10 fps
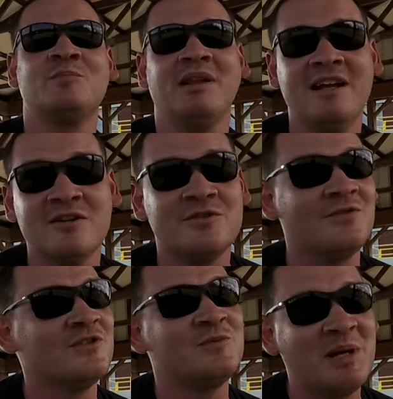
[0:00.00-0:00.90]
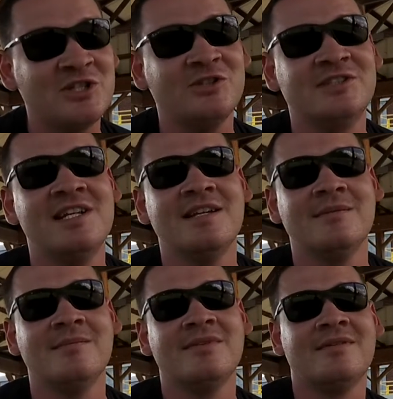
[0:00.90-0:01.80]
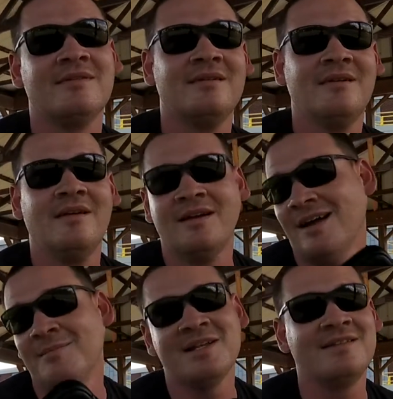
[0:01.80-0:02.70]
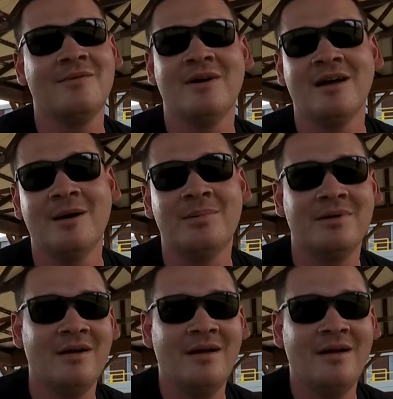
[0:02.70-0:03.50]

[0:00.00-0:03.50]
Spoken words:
players for special teams. Kind of messed that one up.